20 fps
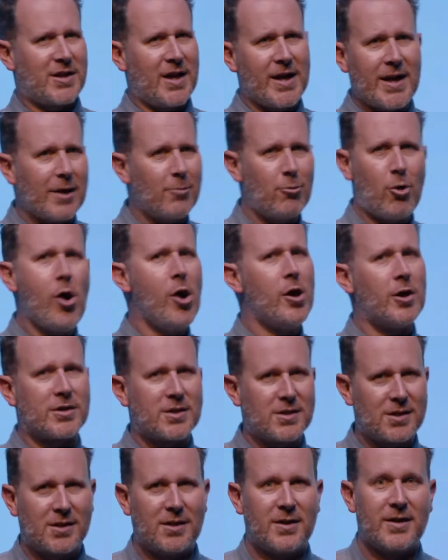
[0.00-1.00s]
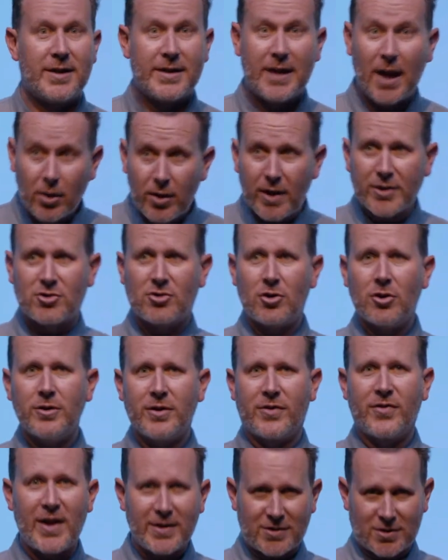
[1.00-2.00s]
getting worse. No, that's
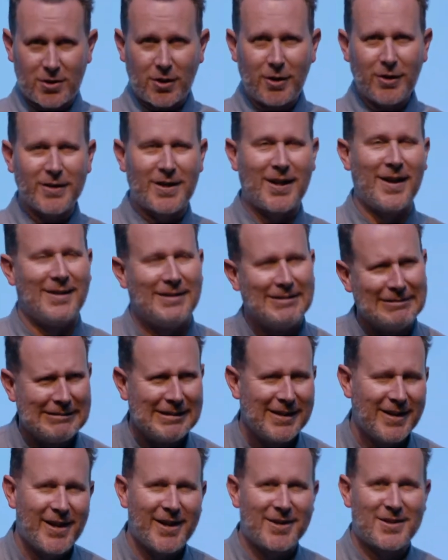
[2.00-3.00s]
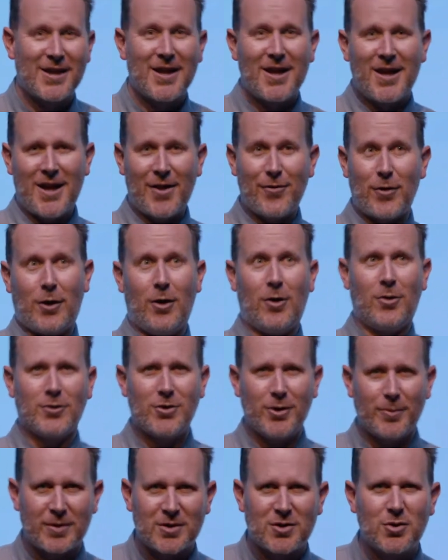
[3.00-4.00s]
good, that's good. That's, in the long
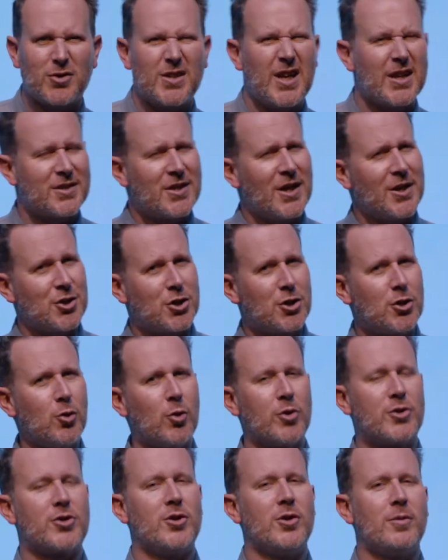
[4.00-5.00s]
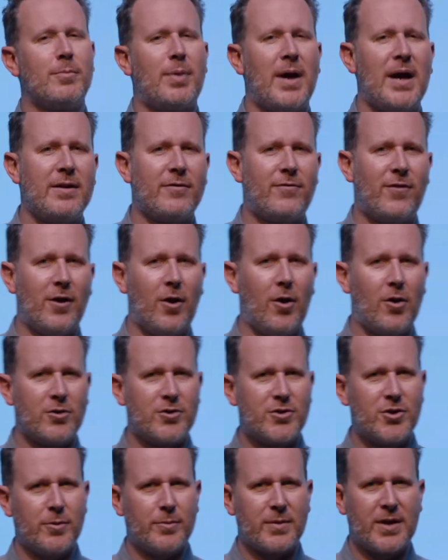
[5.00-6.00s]
term, it's good. That's that short-term pain for
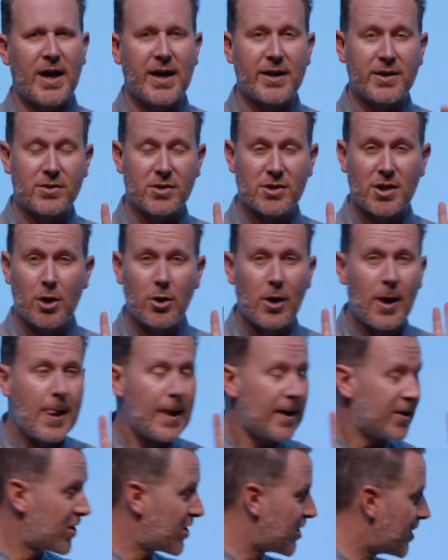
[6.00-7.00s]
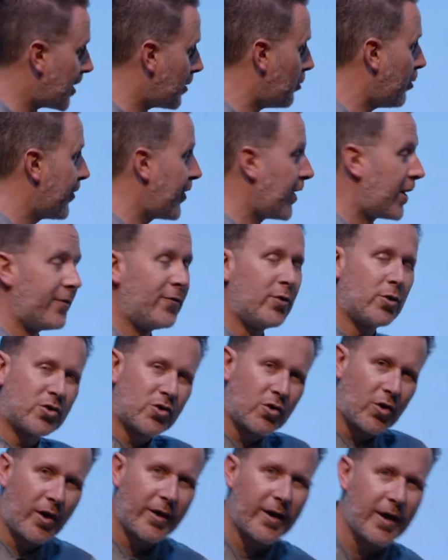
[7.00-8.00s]
long-term gain. So stick with it. If you're
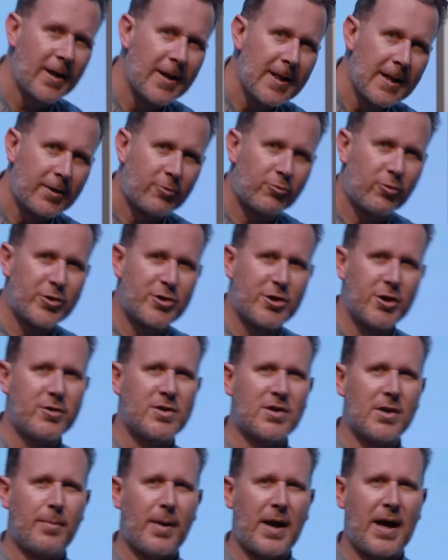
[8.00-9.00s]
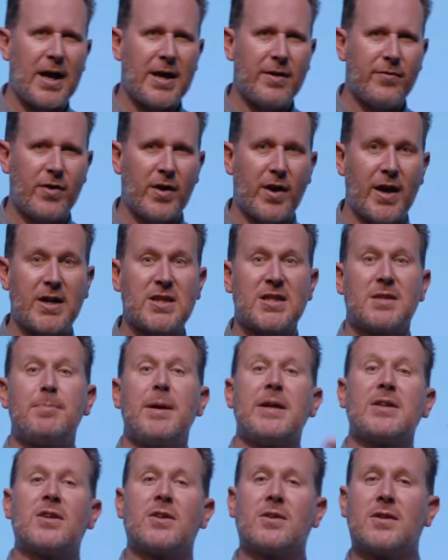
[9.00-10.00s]
trying to reduce a behaviour,
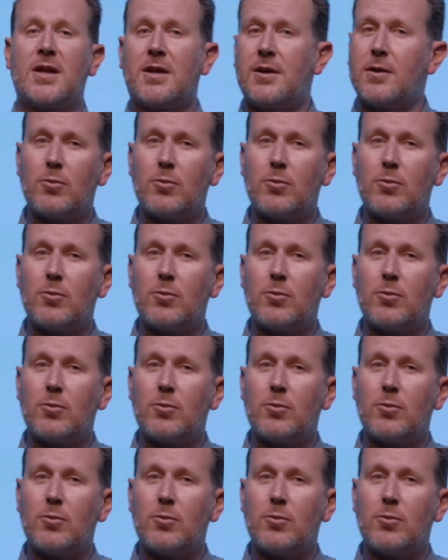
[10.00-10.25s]
expect that